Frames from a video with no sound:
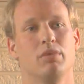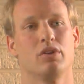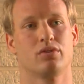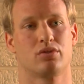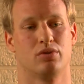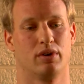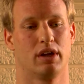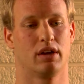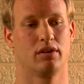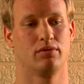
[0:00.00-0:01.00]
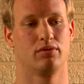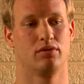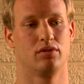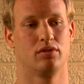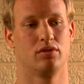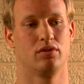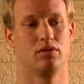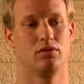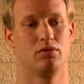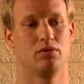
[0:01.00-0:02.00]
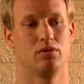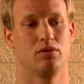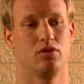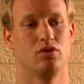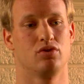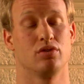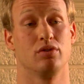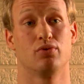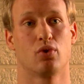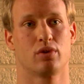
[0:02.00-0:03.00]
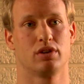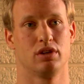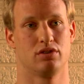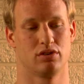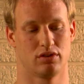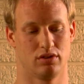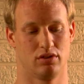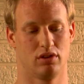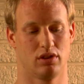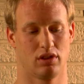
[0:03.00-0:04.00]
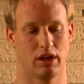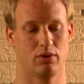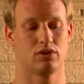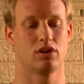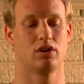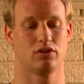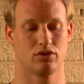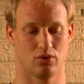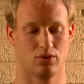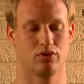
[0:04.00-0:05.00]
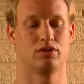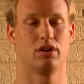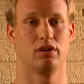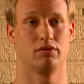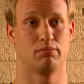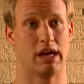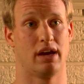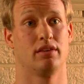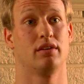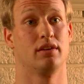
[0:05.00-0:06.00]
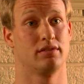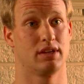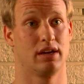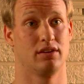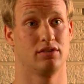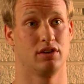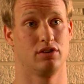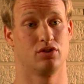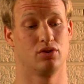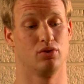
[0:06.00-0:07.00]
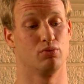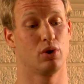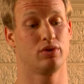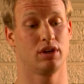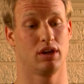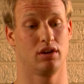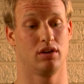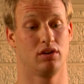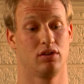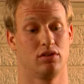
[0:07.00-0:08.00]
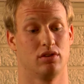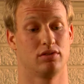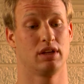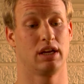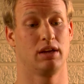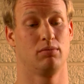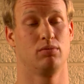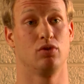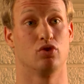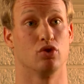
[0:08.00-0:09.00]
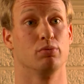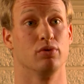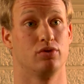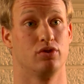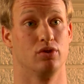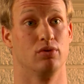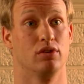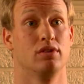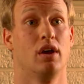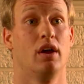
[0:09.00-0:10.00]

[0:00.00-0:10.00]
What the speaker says: middle school, we have usually 4 teachers, a language arts, social studies, math, and science teacher who rotate the same group of students.